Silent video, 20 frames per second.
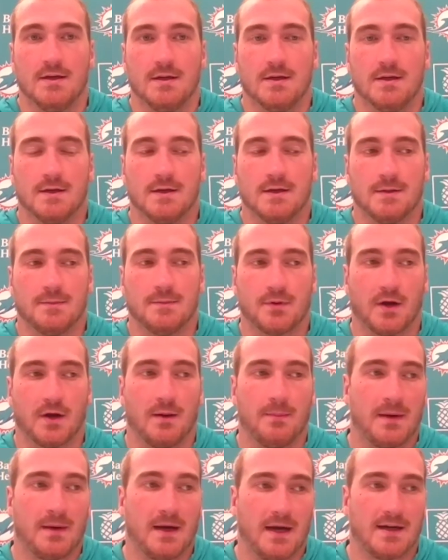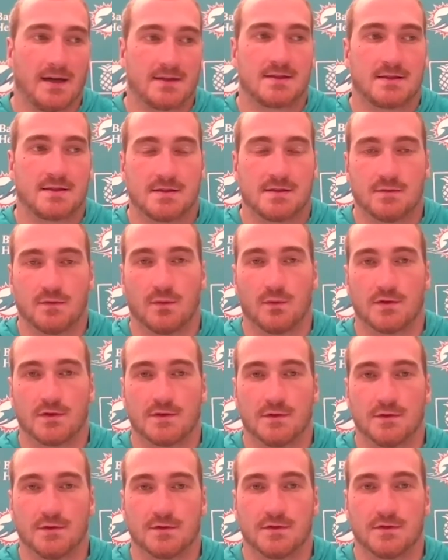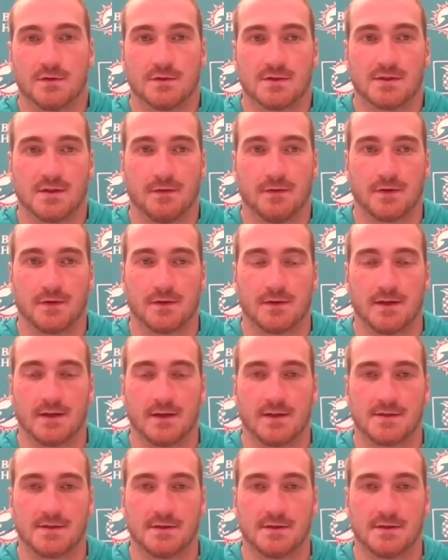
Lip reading: put on masks when we're told to, stuff like that.